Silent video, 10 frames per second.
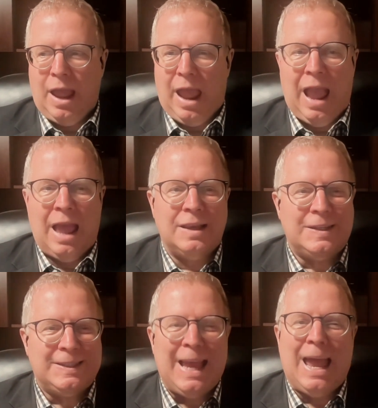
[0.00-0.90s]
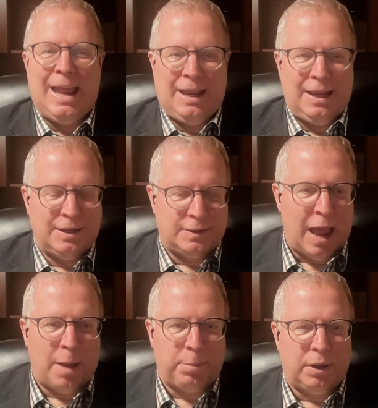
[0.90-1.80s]
and say its
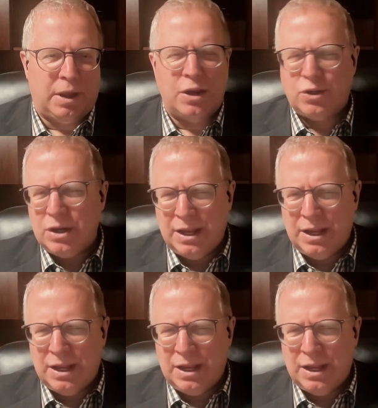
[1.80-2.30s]
application